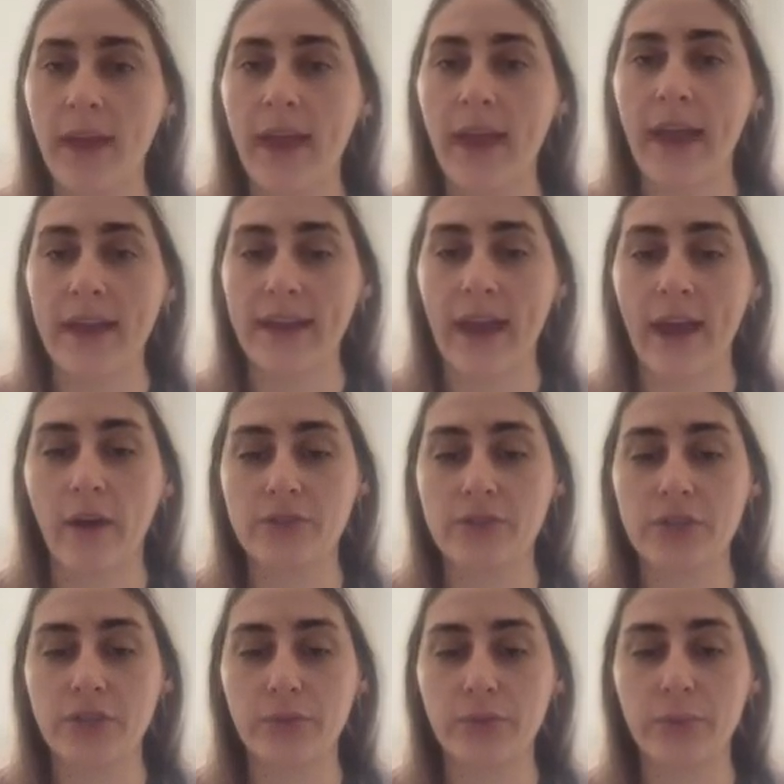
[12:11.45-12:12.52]
at how
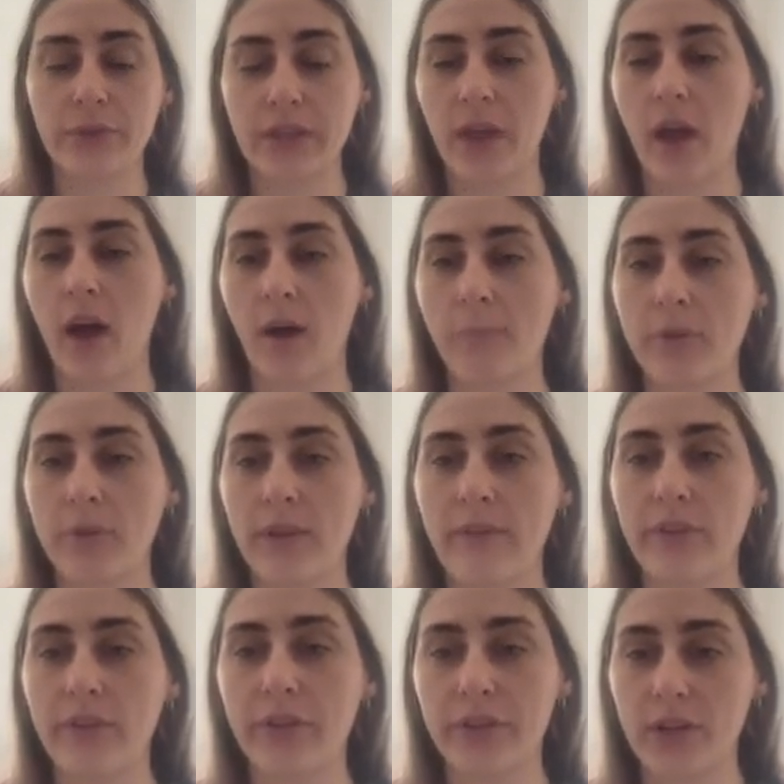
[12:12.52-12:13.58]
to really up
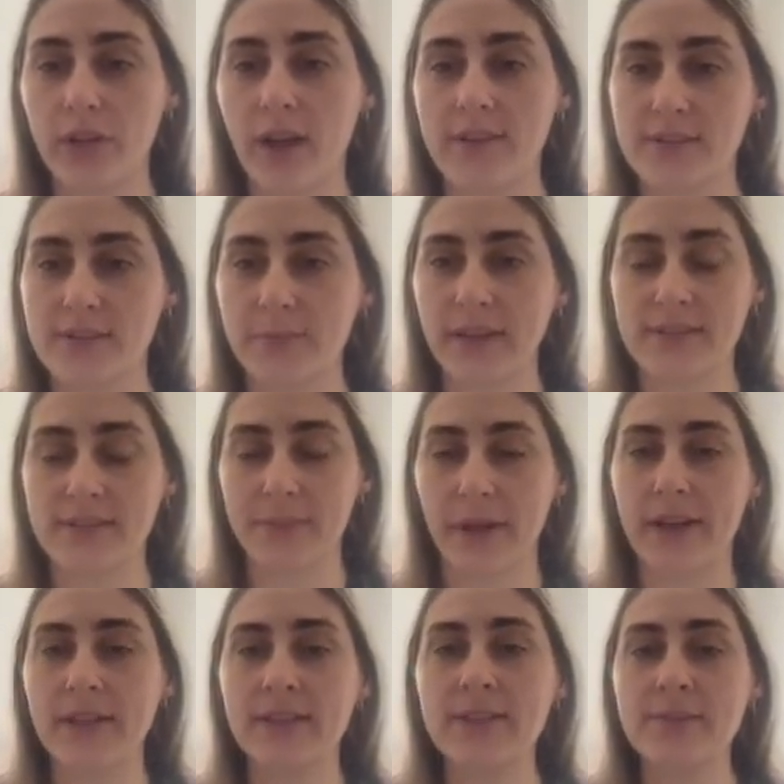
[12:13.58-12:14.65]
level your custom
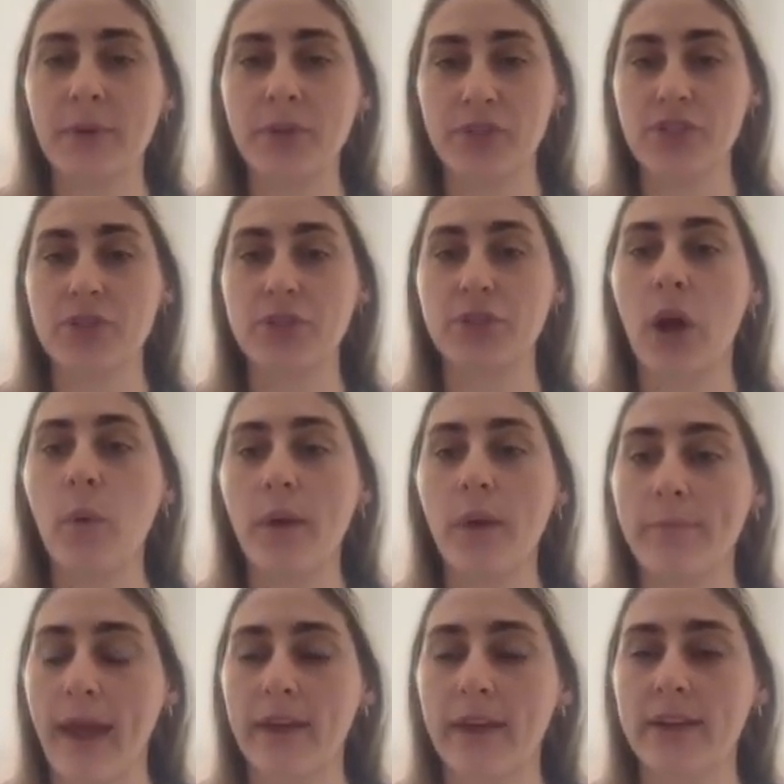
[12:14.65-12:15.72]
experience, but just know it
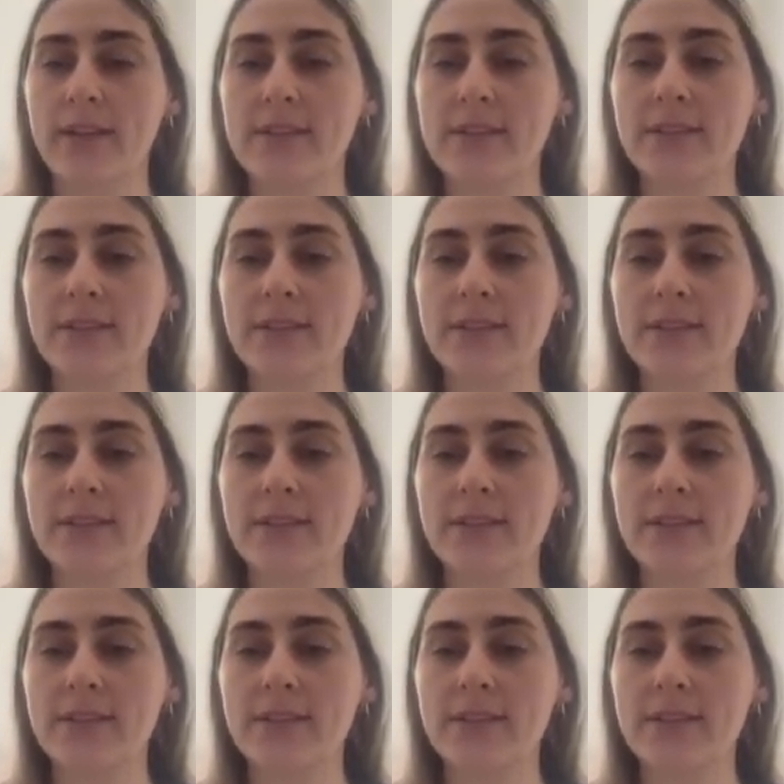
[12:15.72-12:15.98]
matters.